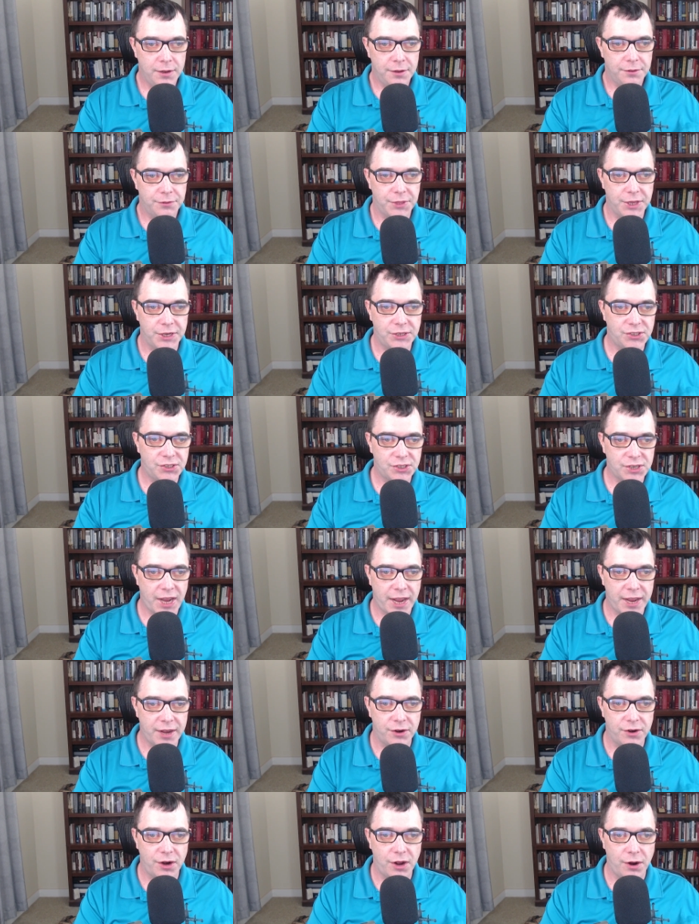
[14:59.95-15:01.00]
This
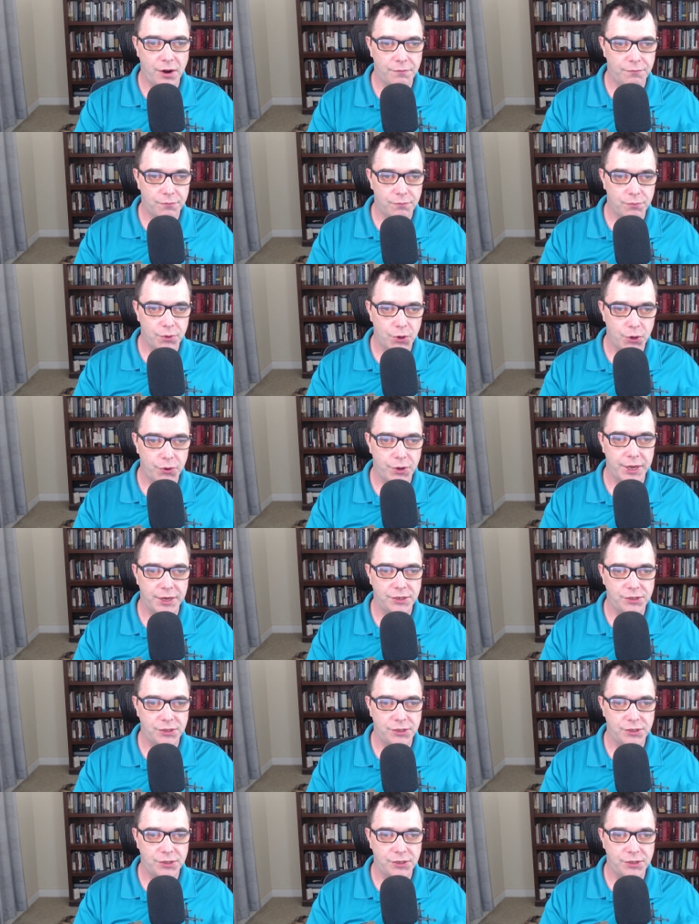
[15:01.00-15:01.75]
standard of rooting